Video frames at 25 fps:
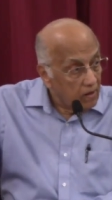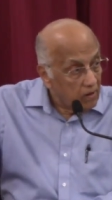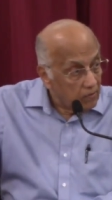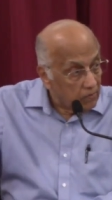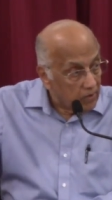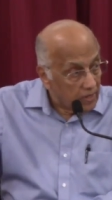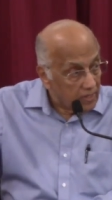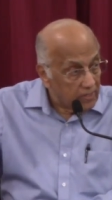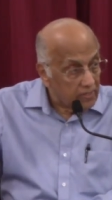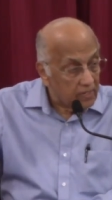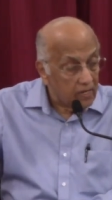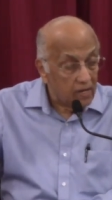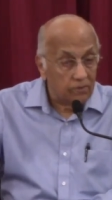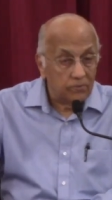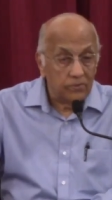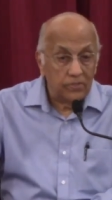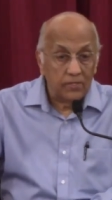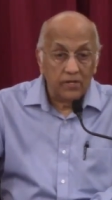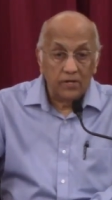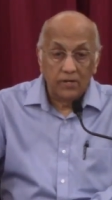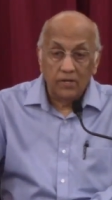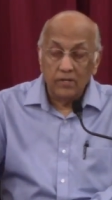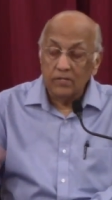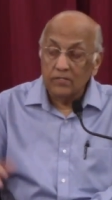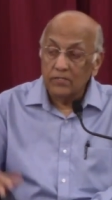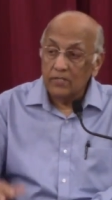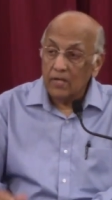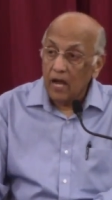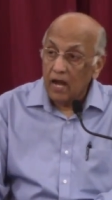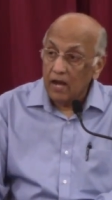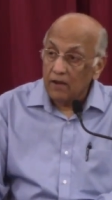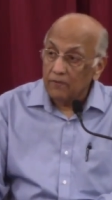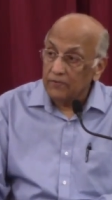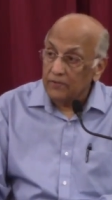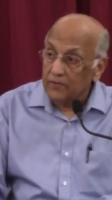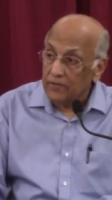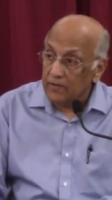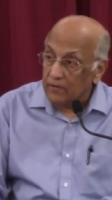1,000 years
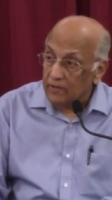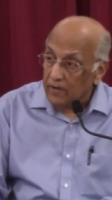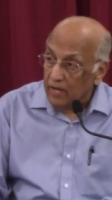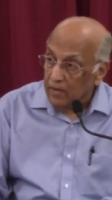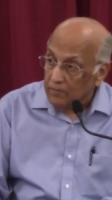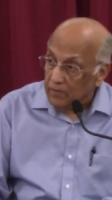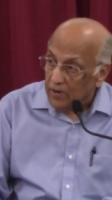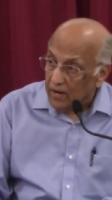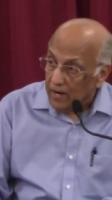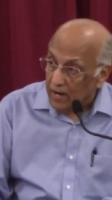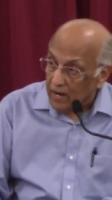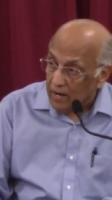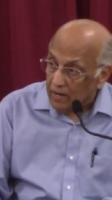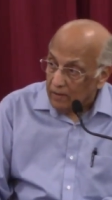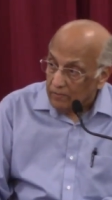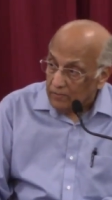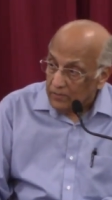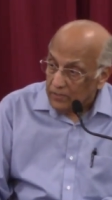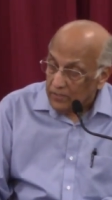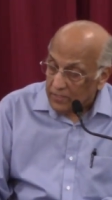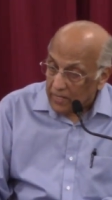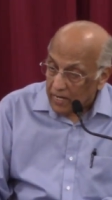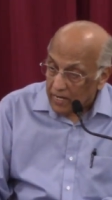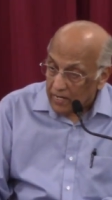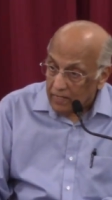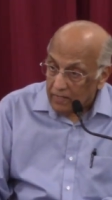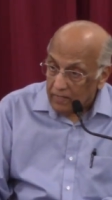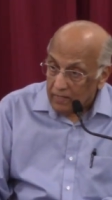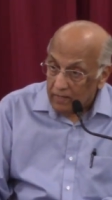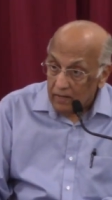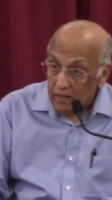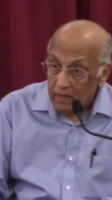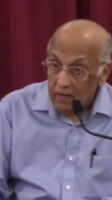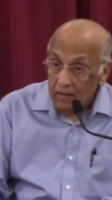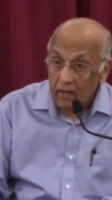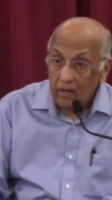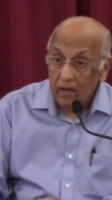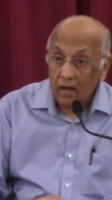after Abraham,
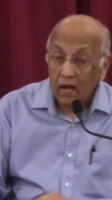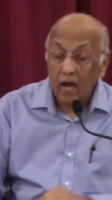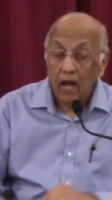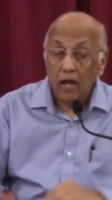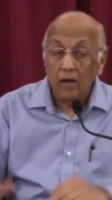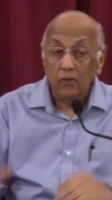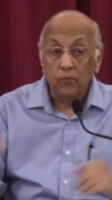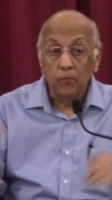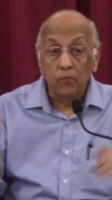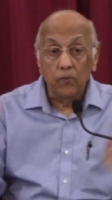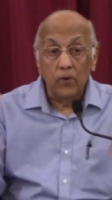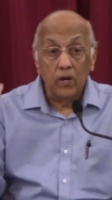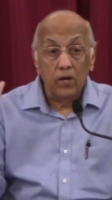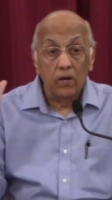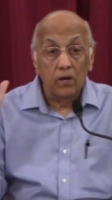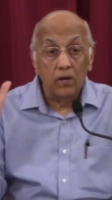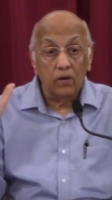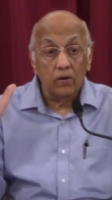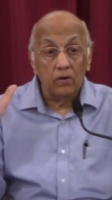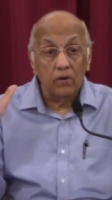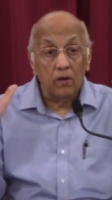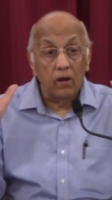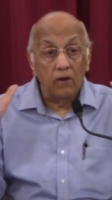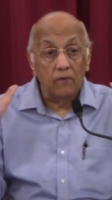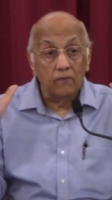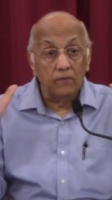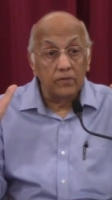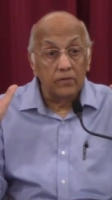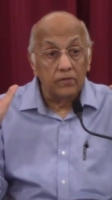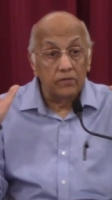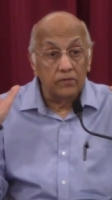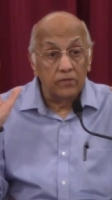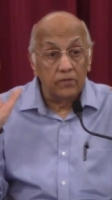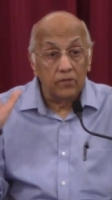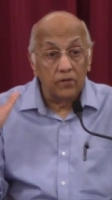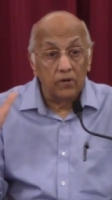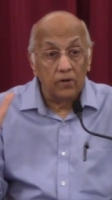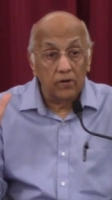said, I will not offer
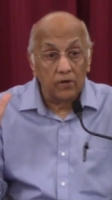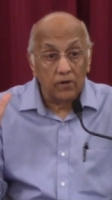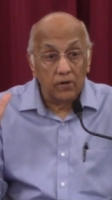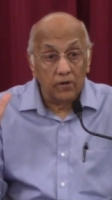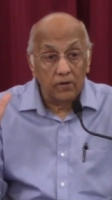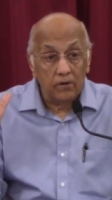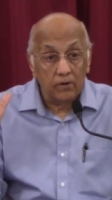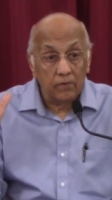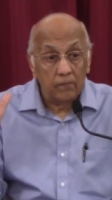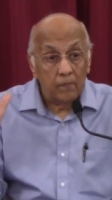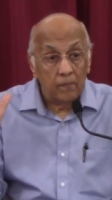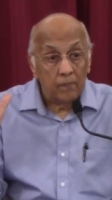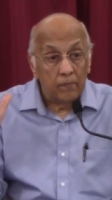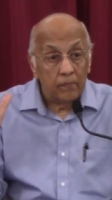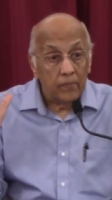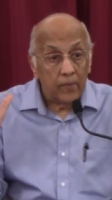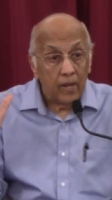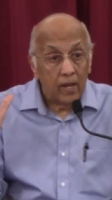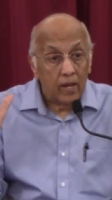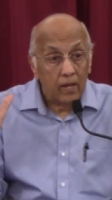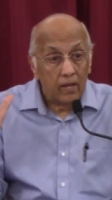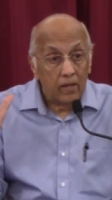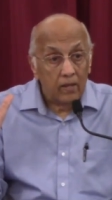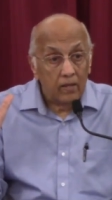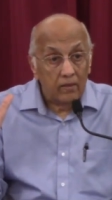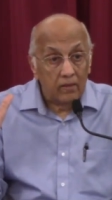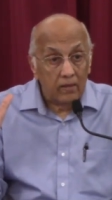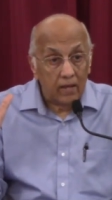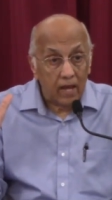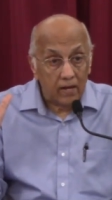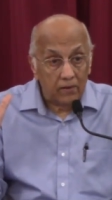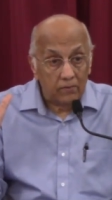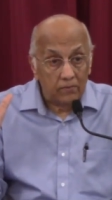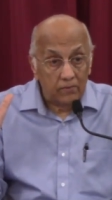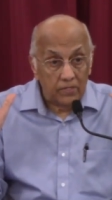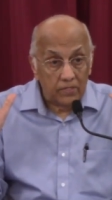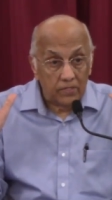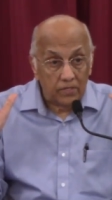to the Lord
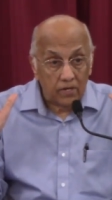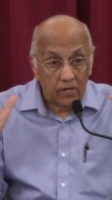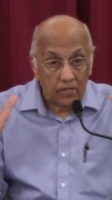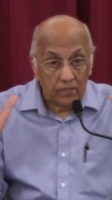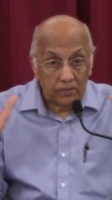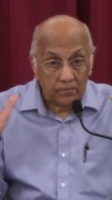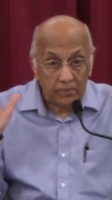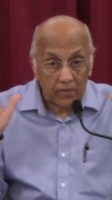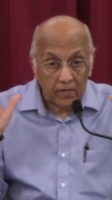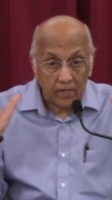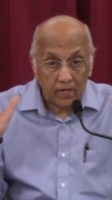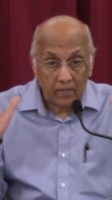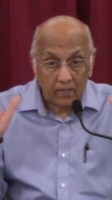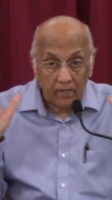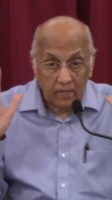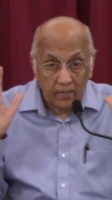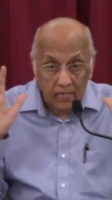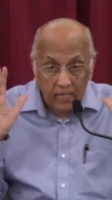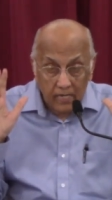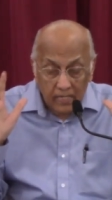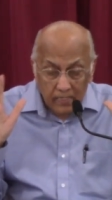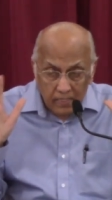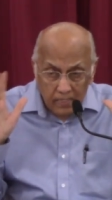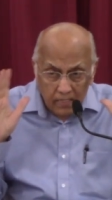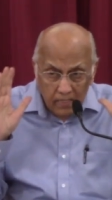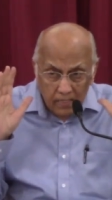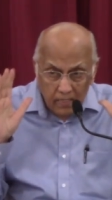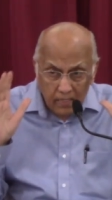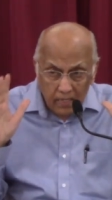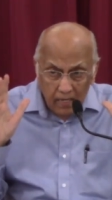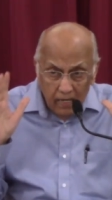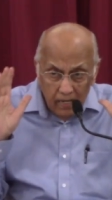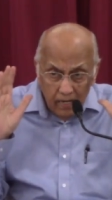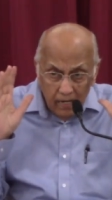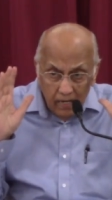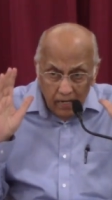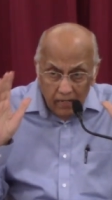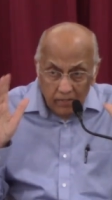that which cost me nothing. Isn't
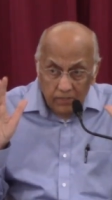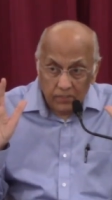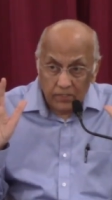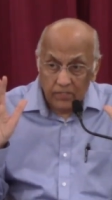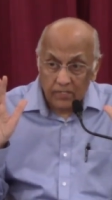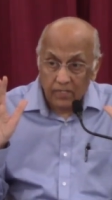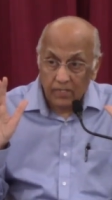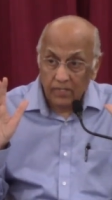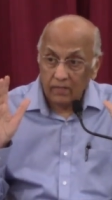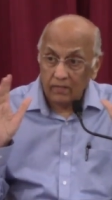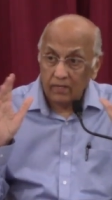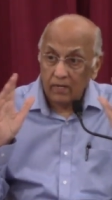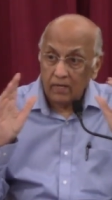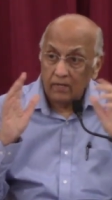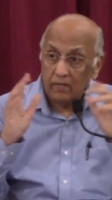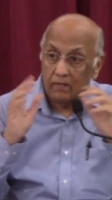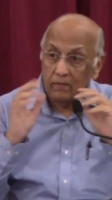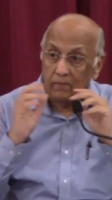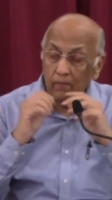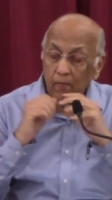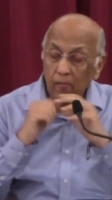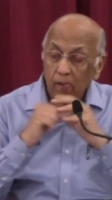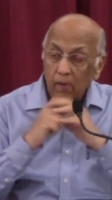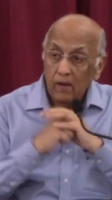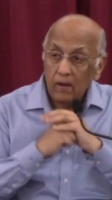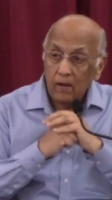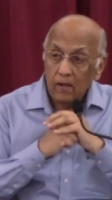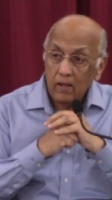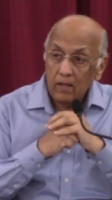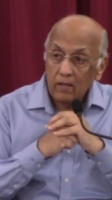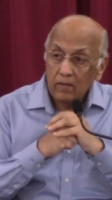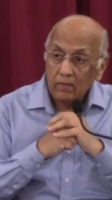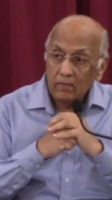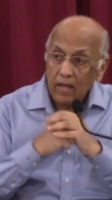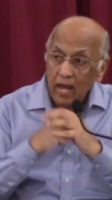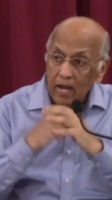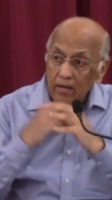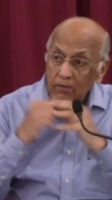it interesting that
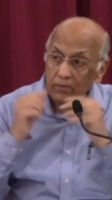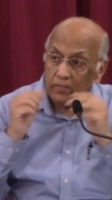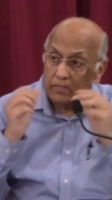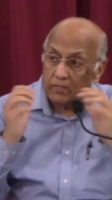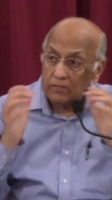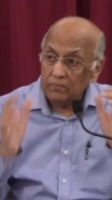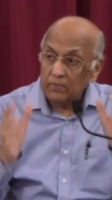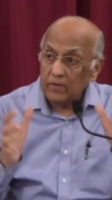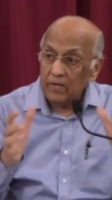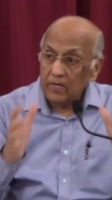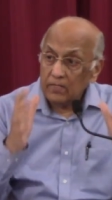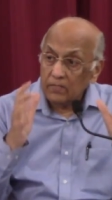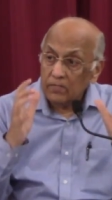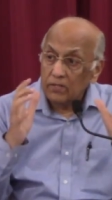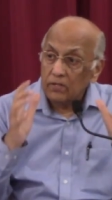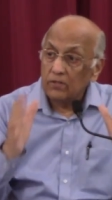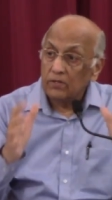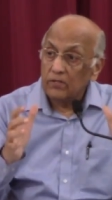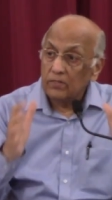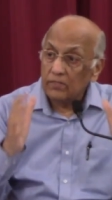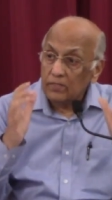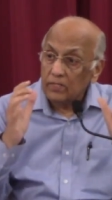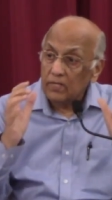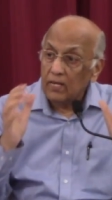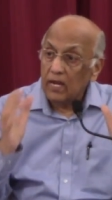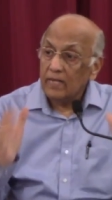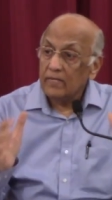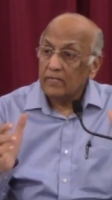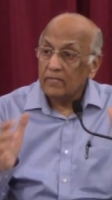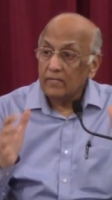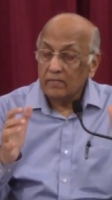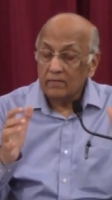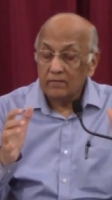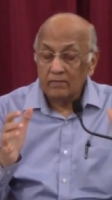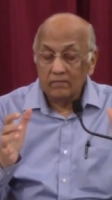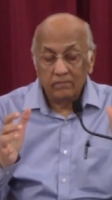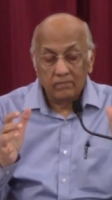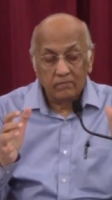that was the place the Lord
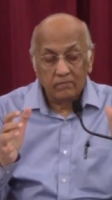selected